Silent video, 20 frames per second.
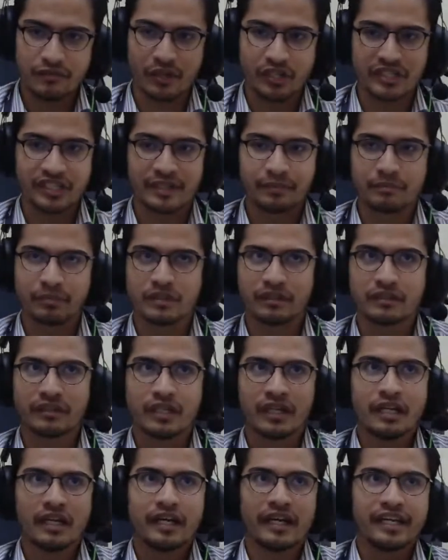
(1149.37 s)
For example,
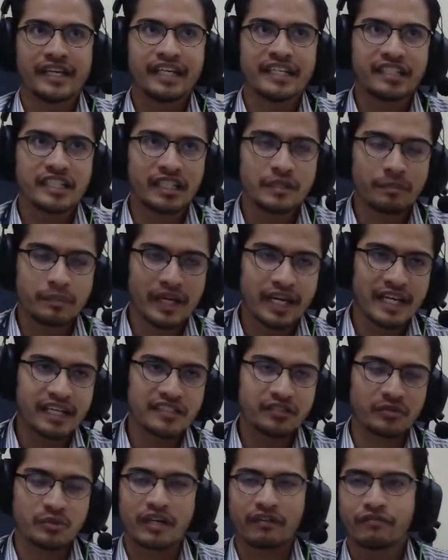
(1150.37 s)

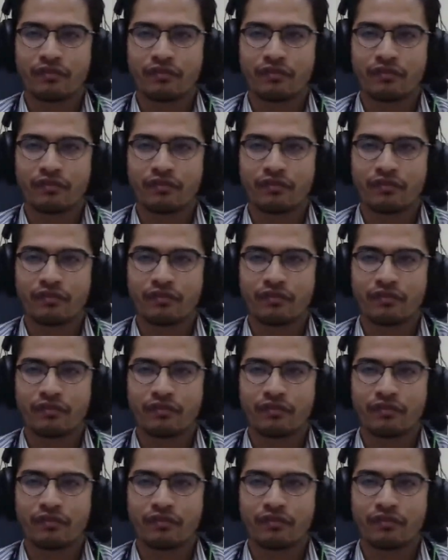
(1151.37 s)
HTTPS, you have